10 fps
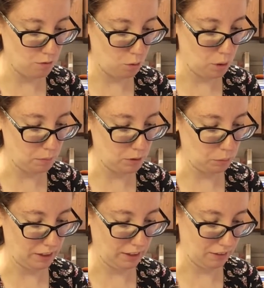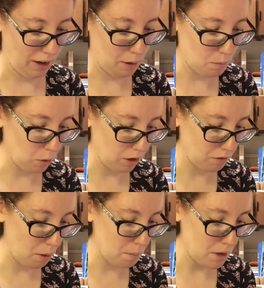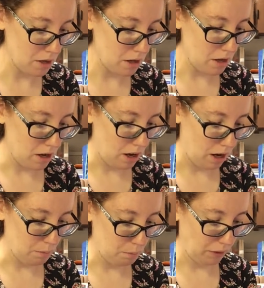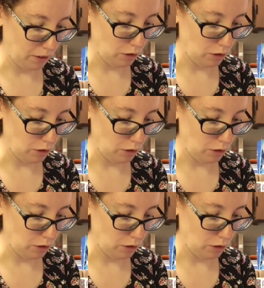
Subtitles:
forms, so we can give out more of them. But they